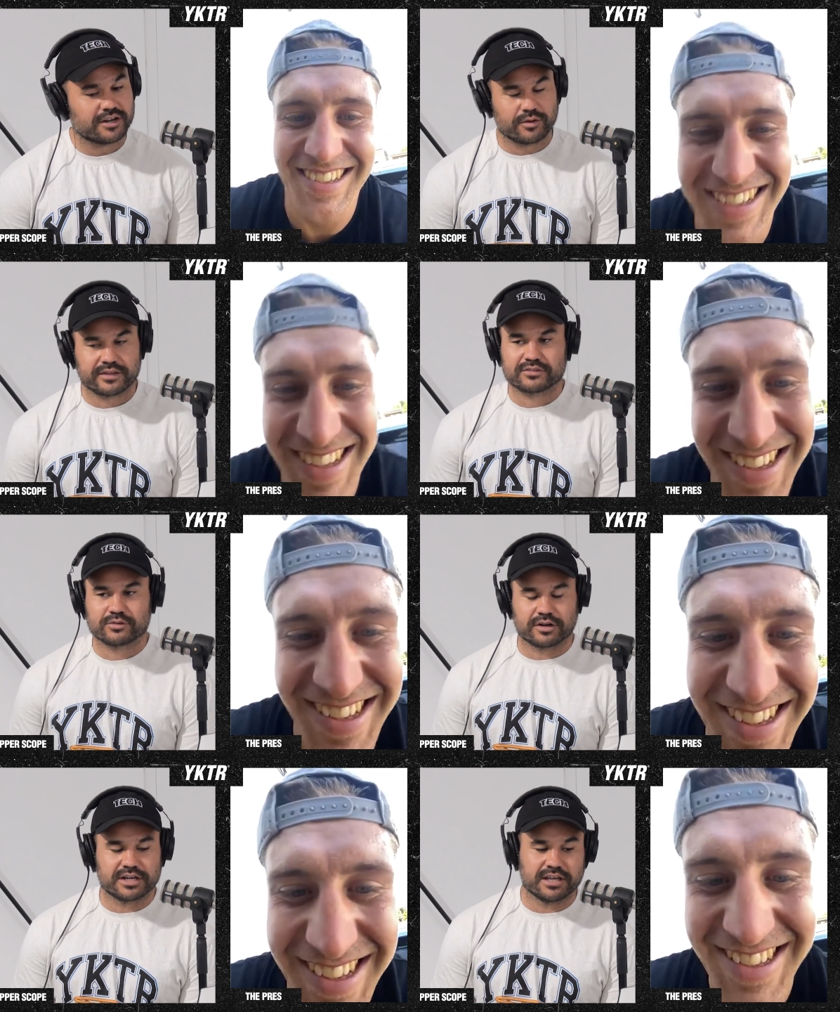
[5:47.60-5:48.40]
Speaker 1: you know what? That's
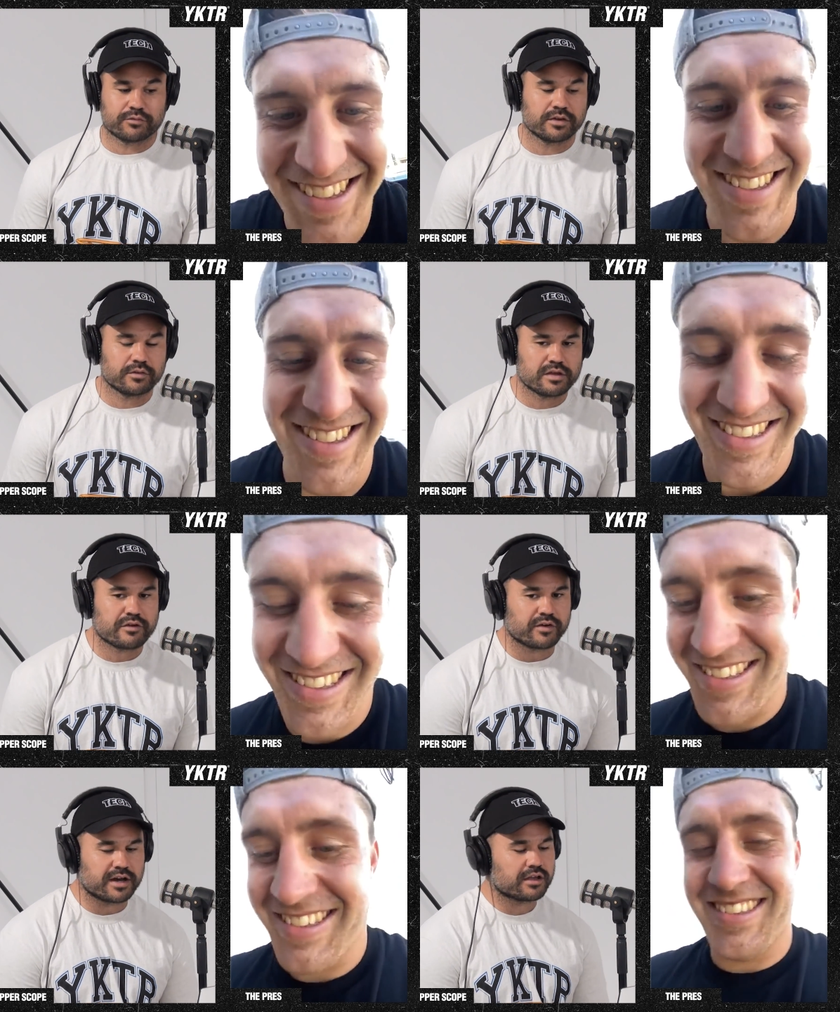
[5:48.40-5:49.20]
a good idea. If if
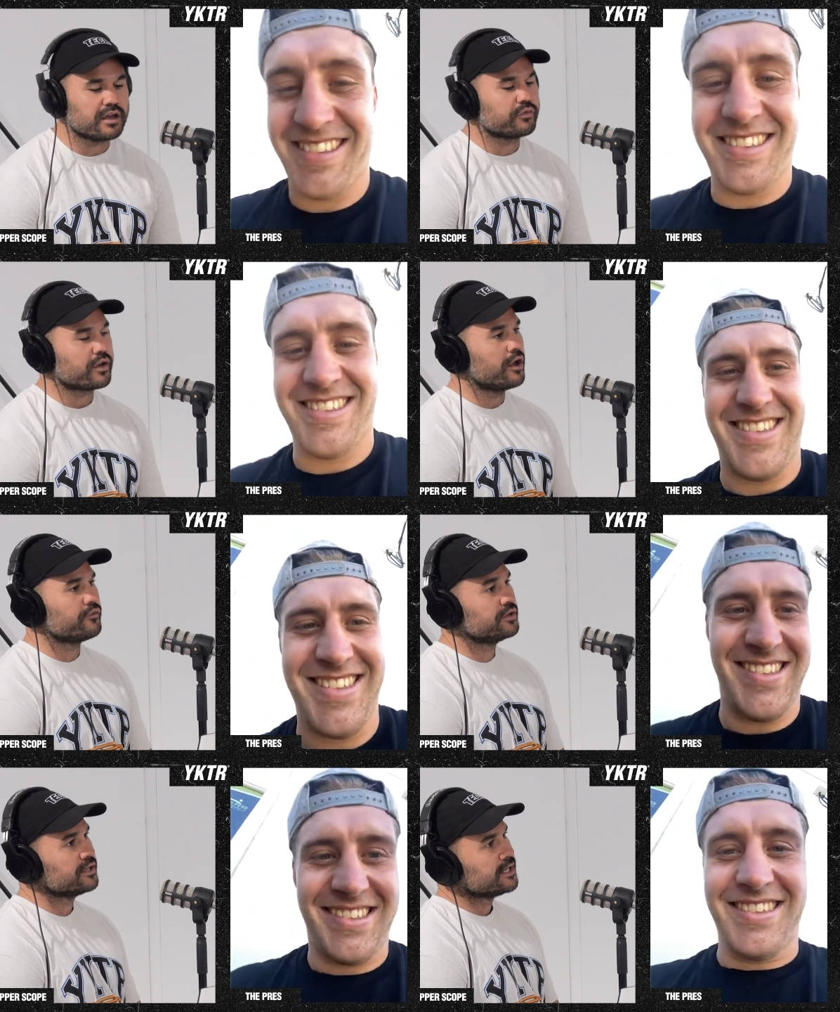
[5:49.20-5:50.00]
if, uh, if
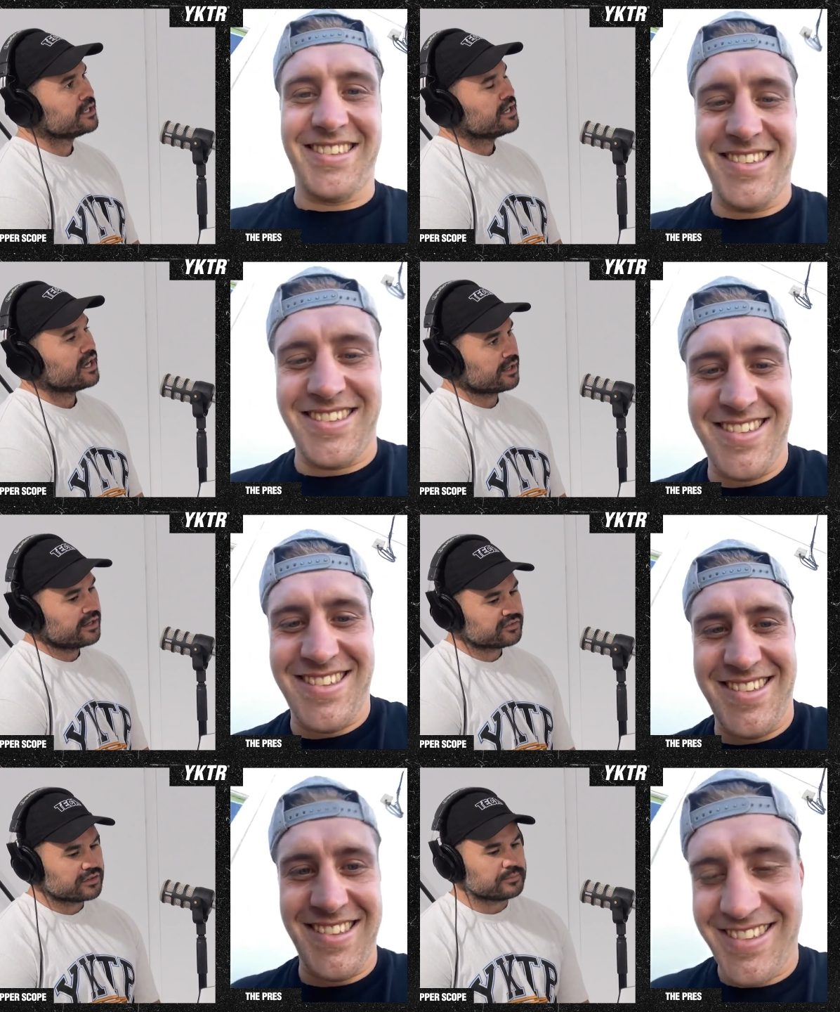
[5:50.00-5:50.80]
COVID
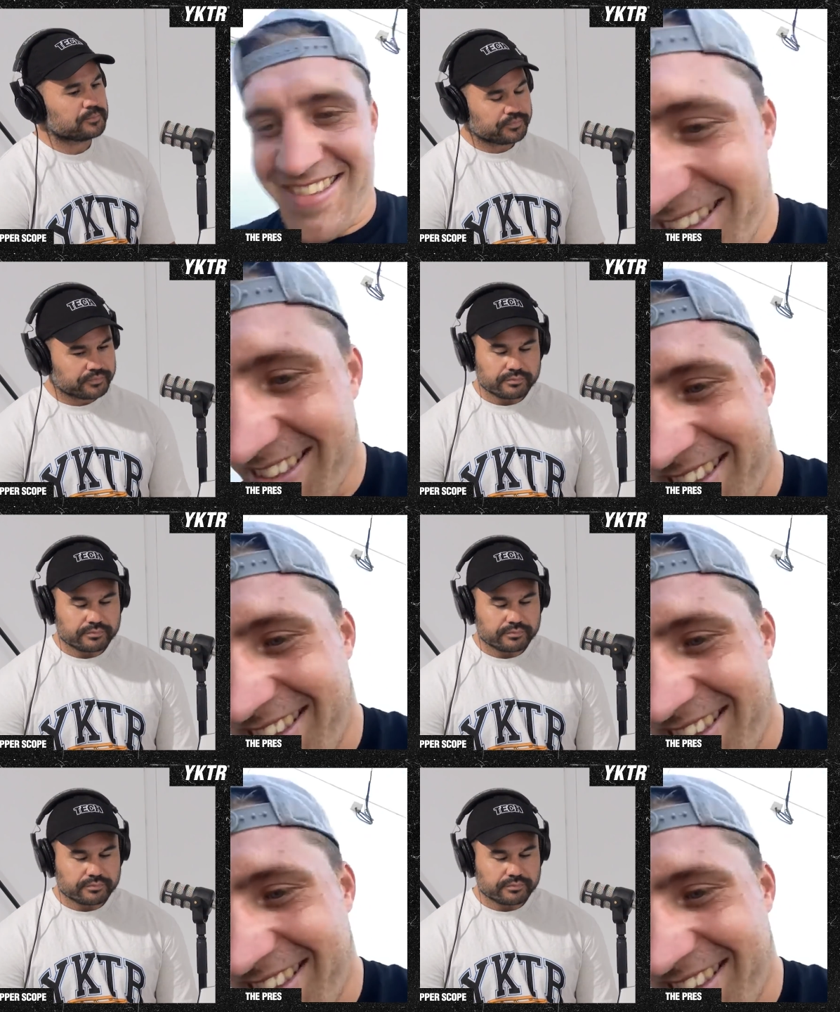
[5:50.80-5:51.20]
allows it,